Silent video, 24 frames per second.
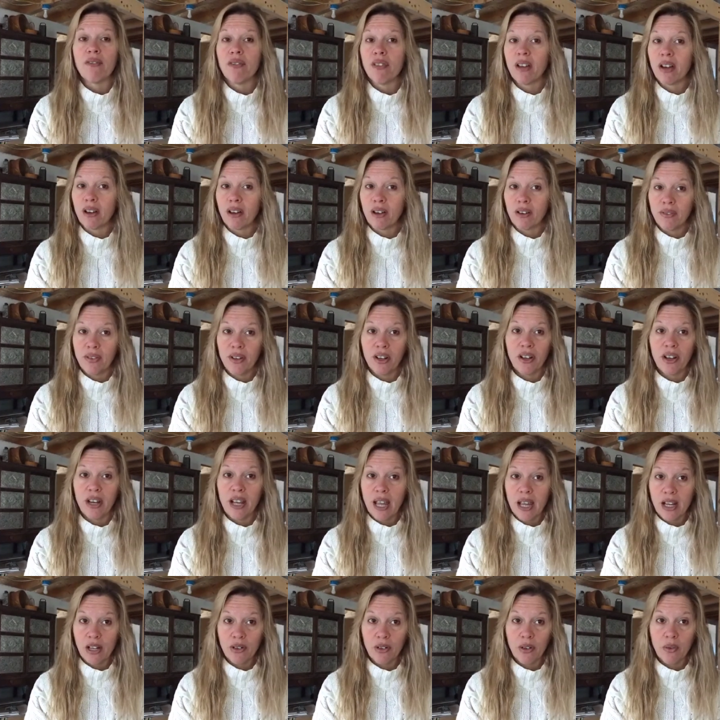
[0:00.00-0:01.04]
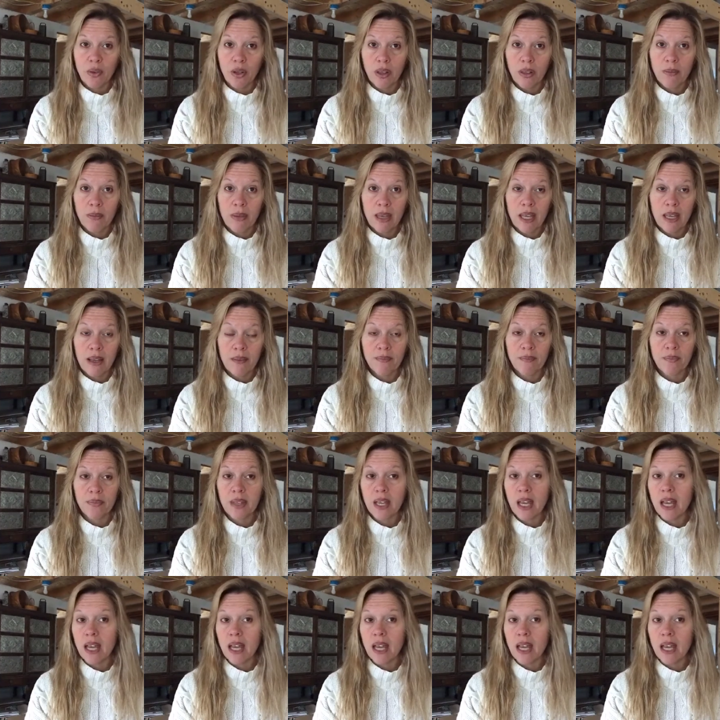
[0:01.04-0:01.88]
very, very angry with me,